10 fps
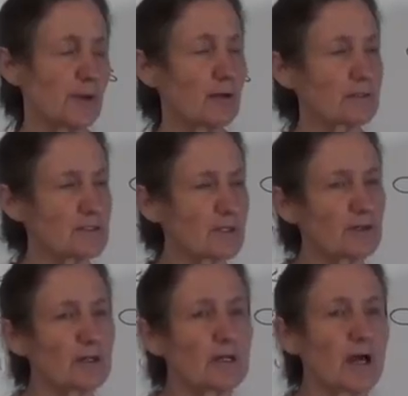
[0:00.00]
poultice
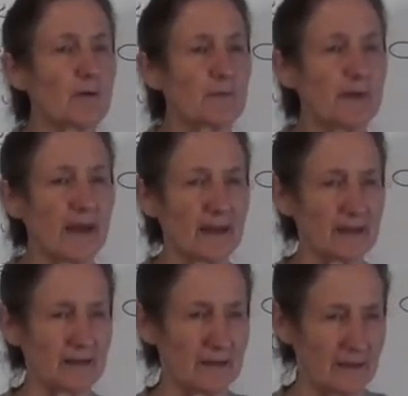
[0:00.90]
on your lower
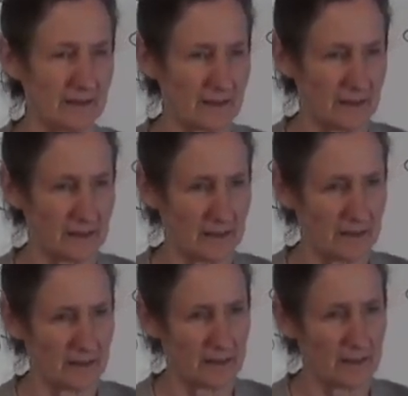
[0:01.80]
back,
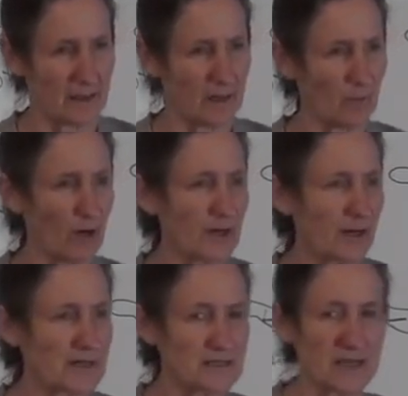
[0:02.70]
and what
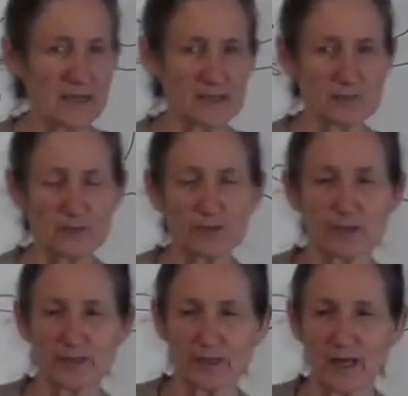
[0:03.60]
I say is put
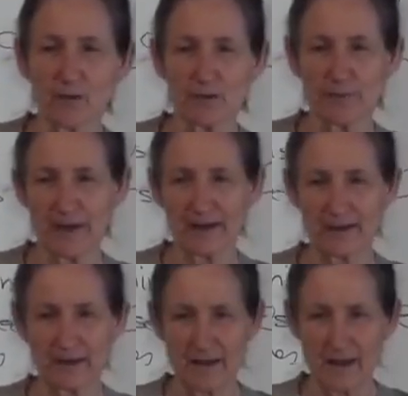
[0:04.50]
on your lower
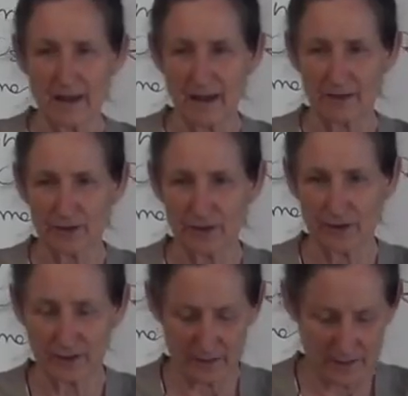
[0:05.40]
back and you
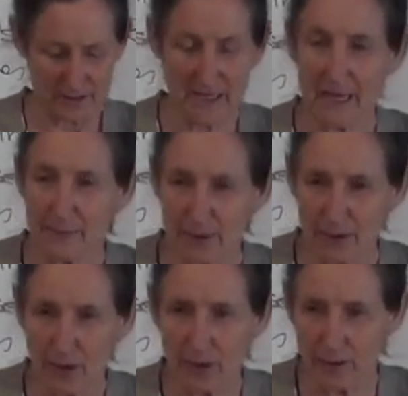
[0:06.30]
can tape it
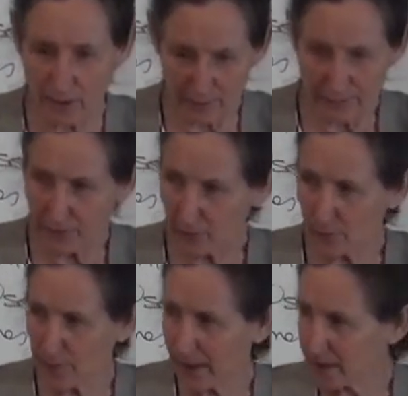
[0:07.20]
on and often your
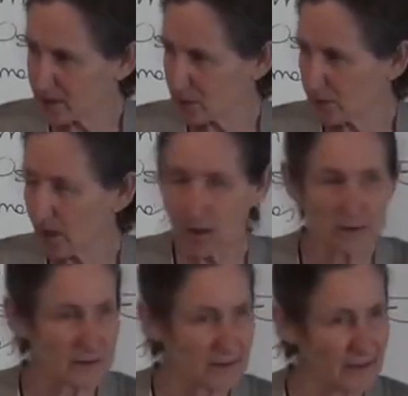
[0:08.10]
pants will
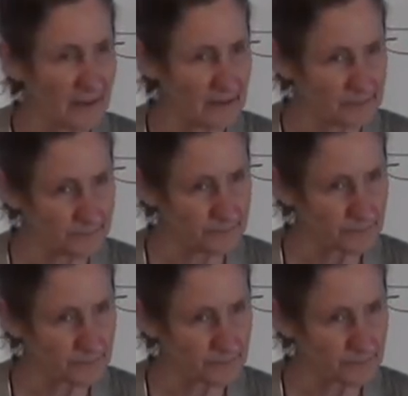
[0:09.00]
hold it there.